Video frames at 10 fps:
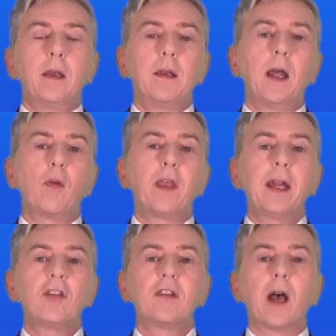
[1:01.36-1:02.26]
Now, the
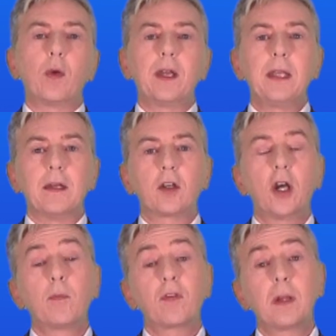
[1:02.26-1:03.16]
energy that we need
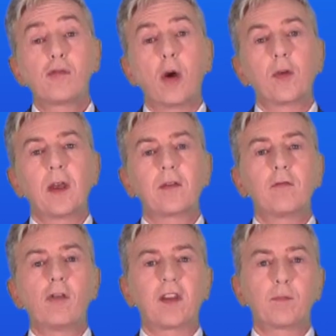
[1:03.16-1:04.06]
comes from the process
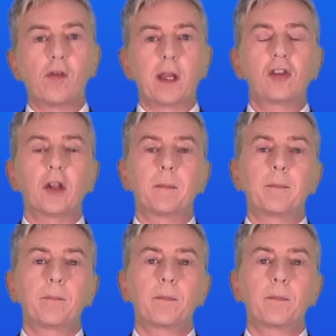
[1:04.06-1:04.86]
of respiration.